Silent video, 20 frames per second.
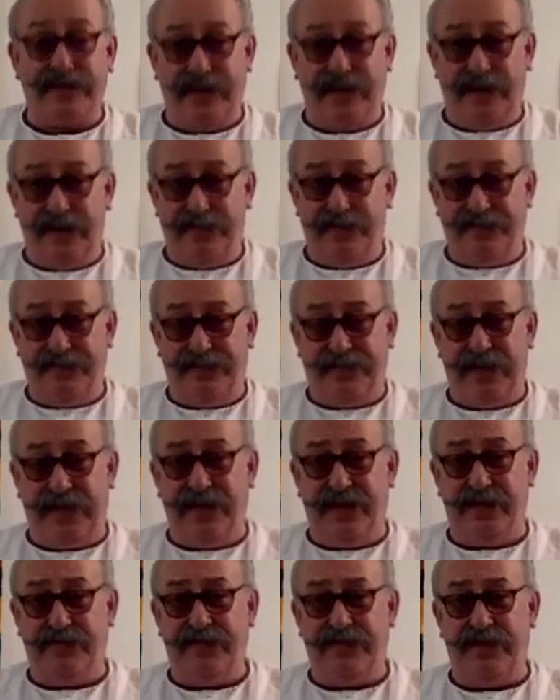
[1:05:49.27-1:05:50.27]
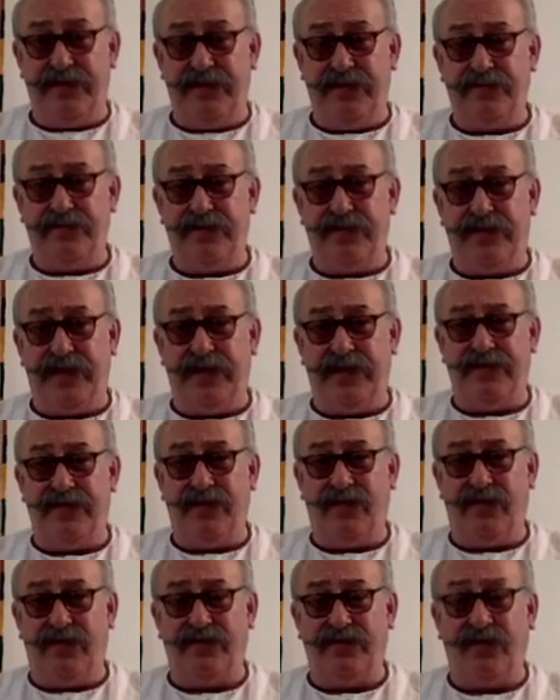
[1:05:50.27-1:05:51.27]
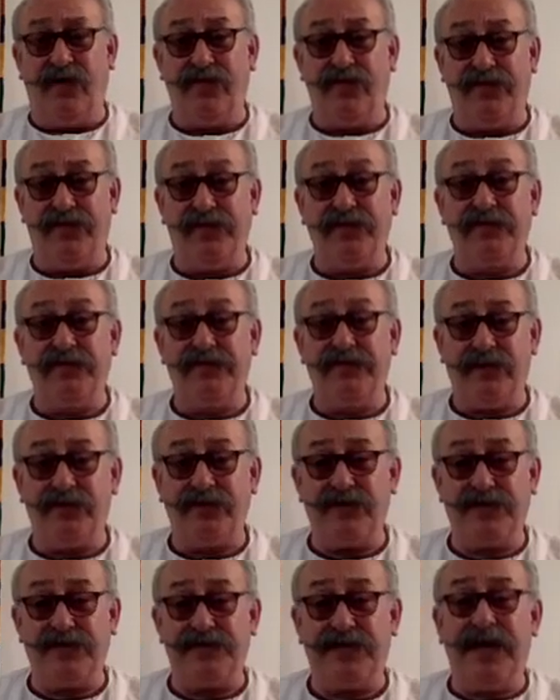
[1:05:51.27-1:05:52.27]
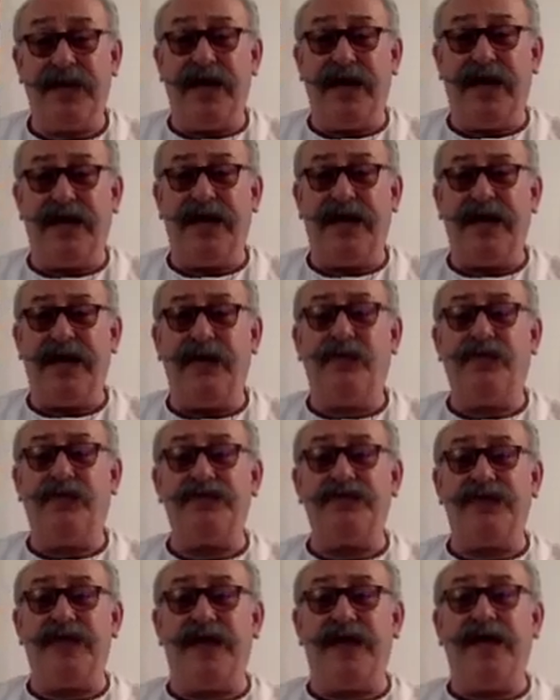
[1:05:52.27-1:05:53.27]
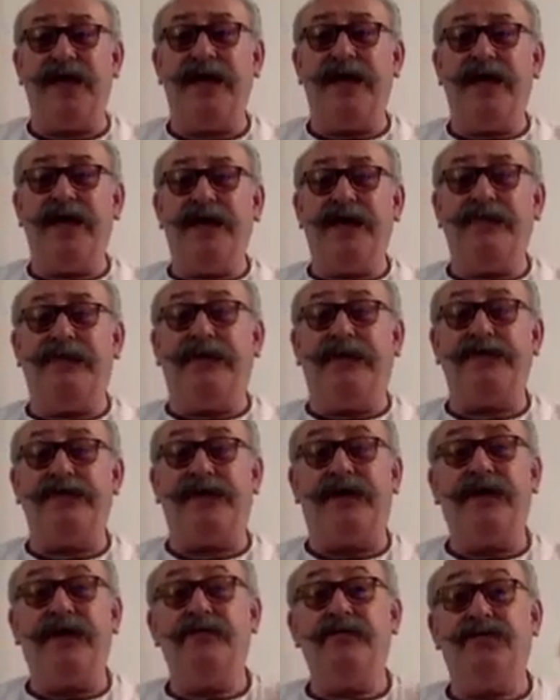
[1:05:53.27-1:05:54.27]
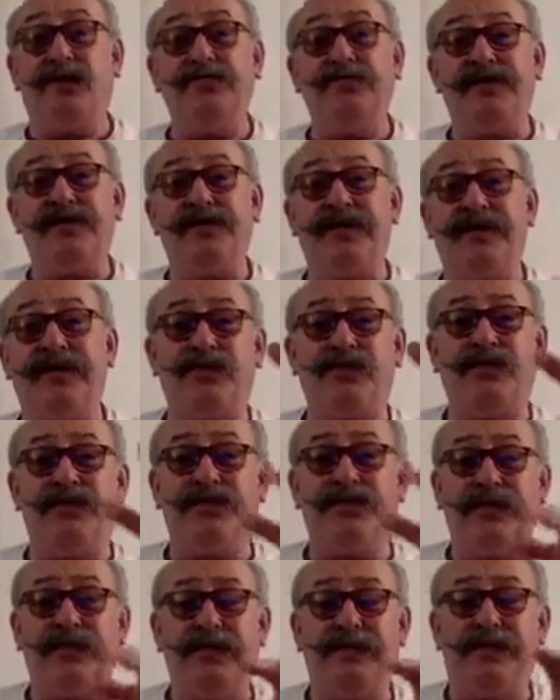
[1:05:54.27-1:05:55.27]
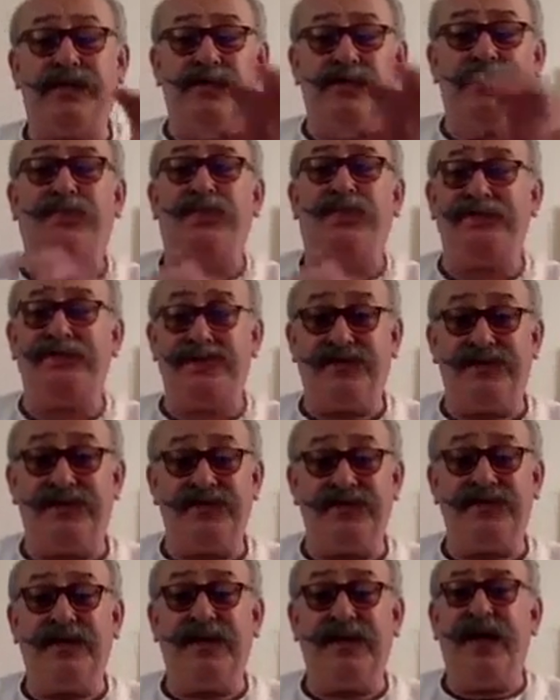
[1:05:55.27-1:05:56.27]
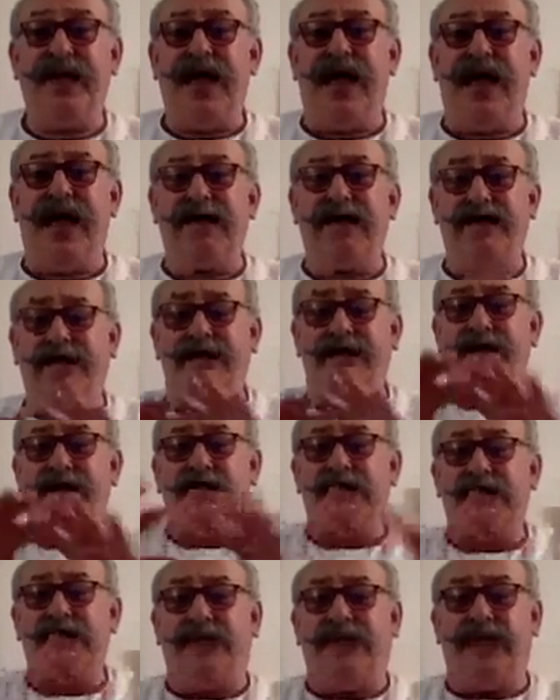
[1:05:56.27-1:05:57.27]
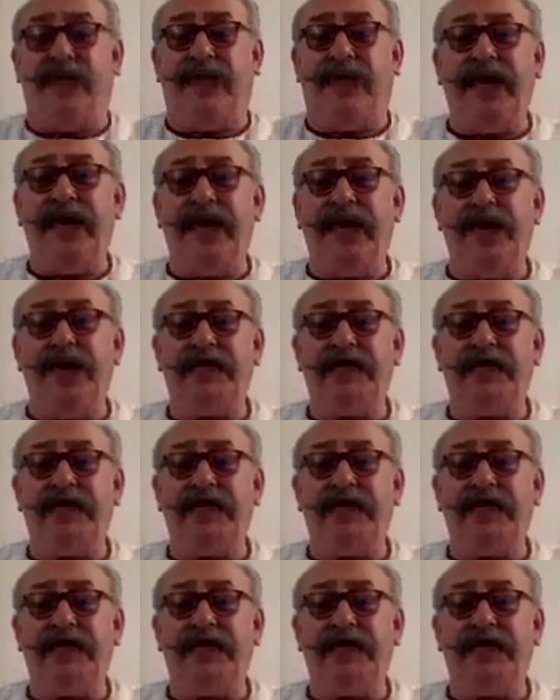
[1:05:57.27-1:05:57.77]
of the devotees, and he was there. But Tulsi Das was the president, and he had